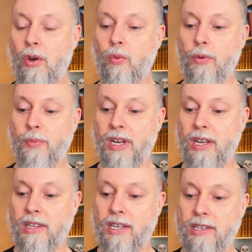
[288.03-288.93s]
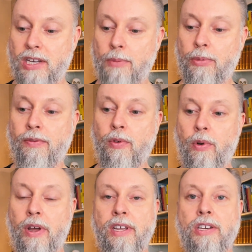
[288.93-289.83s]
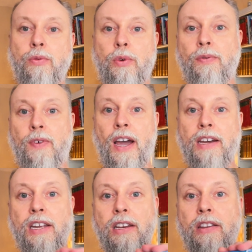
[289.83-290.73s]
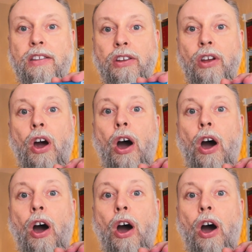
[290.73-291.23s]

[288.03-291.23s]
would be the type of fluoride that you would find in the